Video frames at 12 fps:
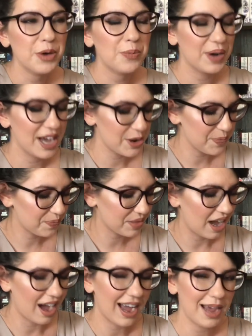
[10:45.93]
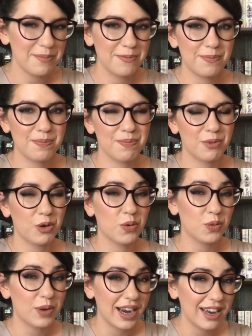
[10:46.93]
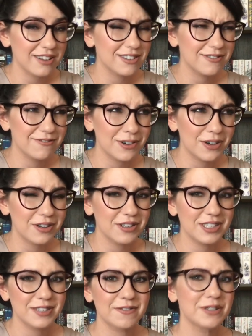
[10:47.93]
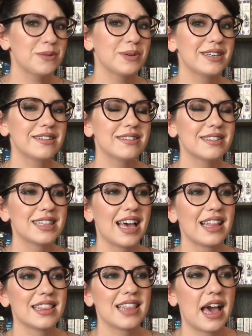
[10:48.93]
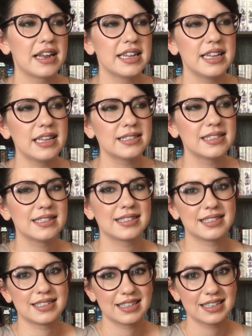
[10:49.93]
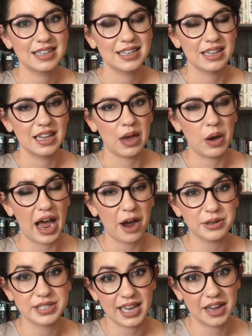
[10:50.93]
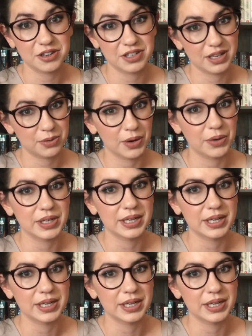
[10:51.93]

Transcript: But I'm grateful, if you will, that that isn't how Sanderson wrote